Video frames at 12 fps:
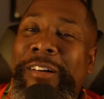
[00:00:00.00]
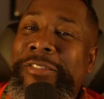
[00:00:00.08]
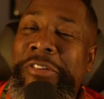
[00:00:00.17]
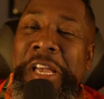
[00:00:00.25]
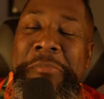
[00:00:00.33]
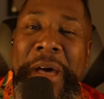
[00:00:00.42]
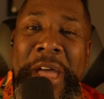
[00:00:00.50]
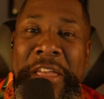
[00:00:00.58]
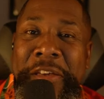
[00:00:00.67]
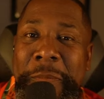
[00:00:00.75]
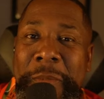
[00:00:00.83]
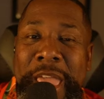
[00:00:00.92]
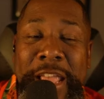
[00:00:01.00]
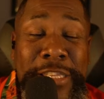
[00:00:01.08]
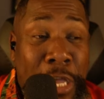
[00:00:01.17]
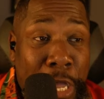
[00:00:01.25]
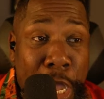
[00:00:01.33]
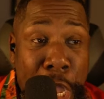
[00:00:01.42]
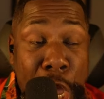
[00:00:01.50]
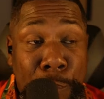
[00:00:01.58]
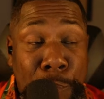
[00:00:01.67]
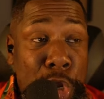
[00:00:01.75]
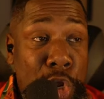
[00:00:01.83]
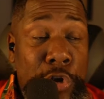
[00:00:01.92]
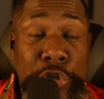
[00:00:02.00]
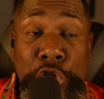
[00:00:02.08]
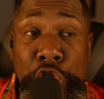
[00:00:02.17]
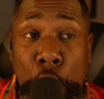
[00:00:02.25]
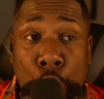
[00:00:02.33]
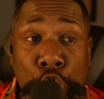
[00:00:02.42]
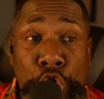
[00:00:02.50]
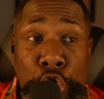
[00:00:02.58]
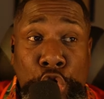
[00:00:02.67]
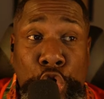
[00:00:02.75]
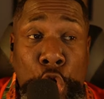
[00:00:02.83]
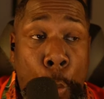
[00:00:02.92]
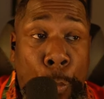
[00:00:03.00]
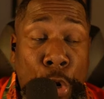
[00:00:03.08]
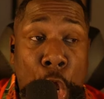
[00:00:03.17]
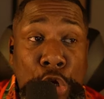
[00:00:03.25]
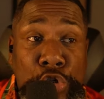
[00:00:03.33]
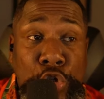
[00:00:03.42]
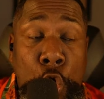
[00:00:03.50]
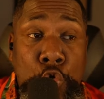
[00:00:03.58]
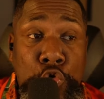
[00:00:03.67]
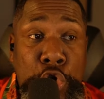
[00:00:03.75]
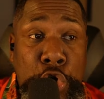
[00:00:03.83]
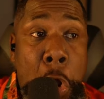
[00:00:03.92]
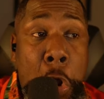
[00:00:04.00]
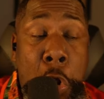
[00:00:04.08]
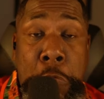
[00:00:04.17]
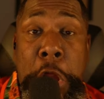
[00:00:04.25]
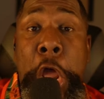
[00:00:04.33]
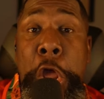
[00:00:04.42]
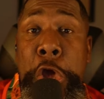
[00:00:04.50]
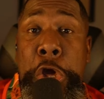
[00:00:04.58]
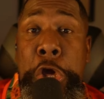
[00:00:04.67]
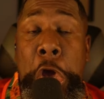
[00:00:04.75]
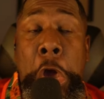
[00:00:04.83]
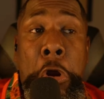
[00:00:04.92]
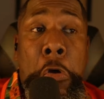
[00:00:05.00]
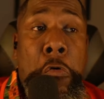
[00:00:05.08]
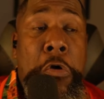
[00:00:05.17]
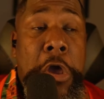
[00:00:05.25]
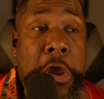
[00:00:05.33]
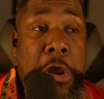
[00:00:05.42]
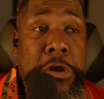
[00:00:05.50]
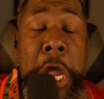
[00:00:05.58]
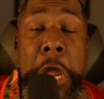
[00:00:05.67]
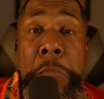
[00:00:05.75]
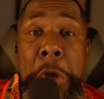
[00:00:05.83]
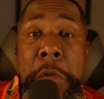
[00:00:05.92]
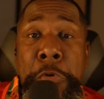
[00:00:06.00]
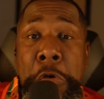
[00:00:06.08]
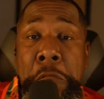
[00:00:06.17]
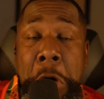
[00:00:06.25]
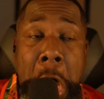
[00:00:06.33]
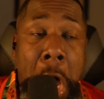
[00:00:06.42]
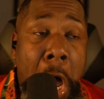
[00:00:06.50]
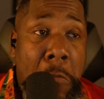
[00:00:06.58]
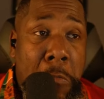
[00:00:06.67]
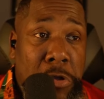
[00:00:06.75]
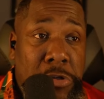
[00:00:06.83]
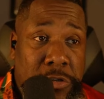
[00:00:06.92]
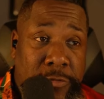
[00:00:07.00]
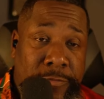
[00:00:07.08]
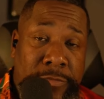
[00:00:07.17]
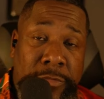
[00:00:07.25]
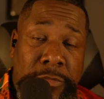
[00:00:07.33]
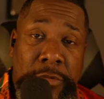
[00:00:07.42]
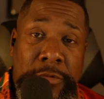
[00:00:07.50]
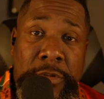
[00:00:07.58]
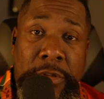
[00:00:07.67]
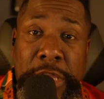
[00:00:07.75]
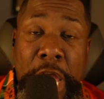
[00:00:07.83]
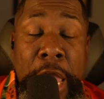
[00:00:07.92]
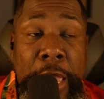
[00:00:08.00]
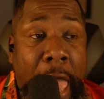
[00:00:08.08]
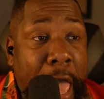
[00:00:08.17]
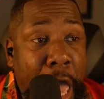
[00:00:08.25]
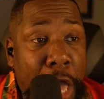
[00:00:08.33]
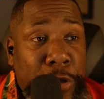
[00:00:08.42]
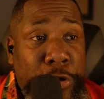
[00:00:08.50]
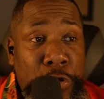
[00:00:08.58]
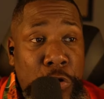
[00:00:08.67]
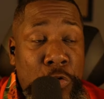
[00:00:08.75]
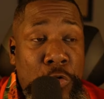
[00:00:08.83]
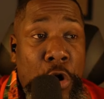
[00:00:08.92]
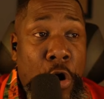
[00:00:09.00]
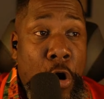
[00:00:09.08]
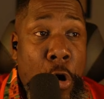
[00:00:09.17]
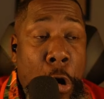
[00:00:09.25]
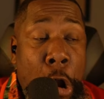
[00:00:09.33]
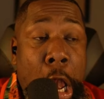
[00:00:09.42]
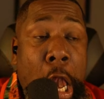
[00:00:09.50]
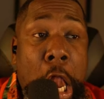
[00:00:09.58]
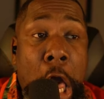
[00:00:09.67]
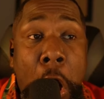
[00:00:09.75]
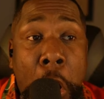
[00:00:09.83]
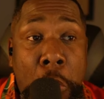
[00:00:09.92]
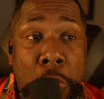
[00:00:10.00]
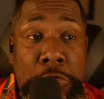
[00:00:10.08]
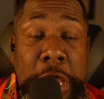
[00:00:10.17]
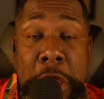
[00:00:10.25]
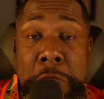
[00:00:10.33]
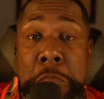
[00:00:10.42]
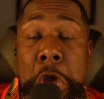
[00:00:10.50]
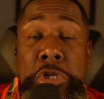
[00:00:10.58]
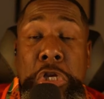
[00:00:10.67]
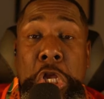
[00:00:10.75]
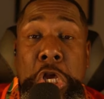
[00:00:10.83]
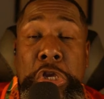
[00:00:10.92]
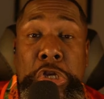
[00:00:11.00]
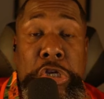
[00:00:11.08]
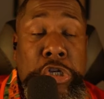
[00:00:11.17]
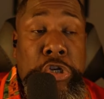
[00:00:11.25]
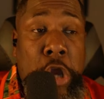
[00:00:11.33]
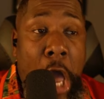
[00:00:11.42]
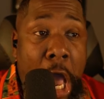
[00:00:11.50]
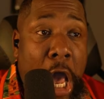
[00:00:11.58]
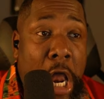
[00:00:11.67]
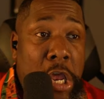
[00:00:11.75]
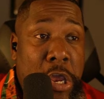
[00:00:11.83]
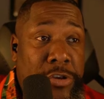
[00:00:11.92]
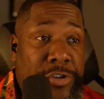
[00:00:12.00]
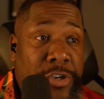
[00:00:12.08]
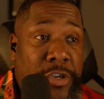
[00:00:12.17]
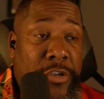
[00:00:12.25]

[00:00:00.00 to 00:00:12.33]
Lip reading: trash about FBAs. FBAs are so stupid. They so dumb. They ghetto. They baby mamas. They IQ are low. They mentally challenged.